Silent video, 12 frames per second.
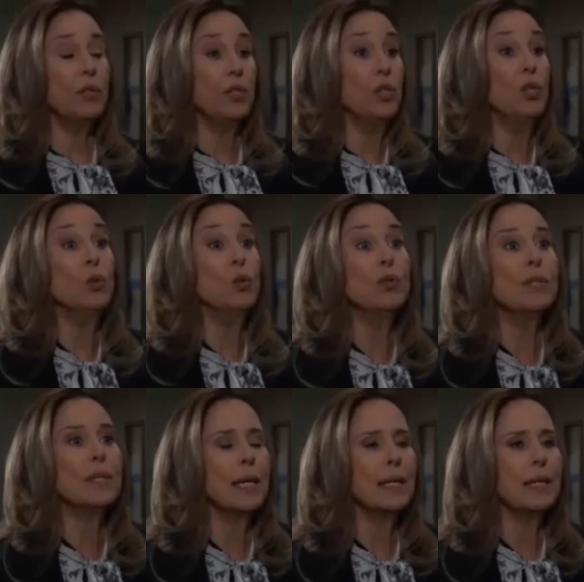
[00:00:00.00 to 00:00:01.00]
use
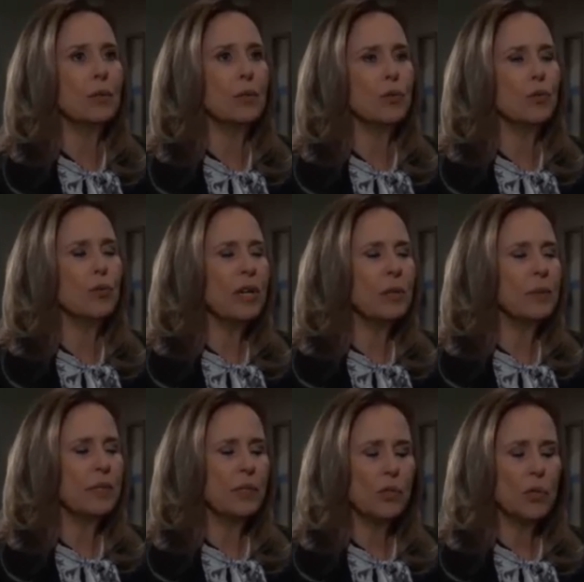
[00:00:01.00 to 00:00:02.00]
that
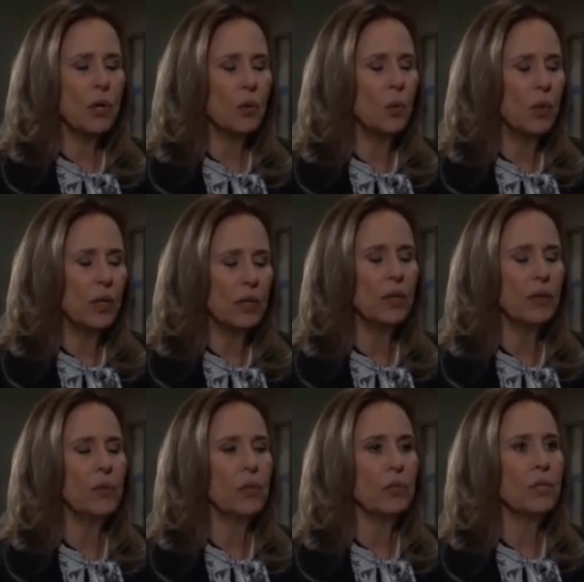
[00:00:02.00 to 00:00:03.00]
incredibly strong will
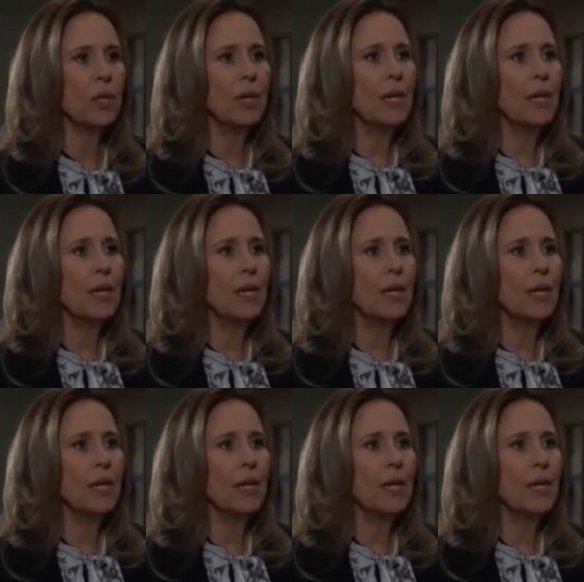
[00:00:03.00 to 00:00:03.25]
of yours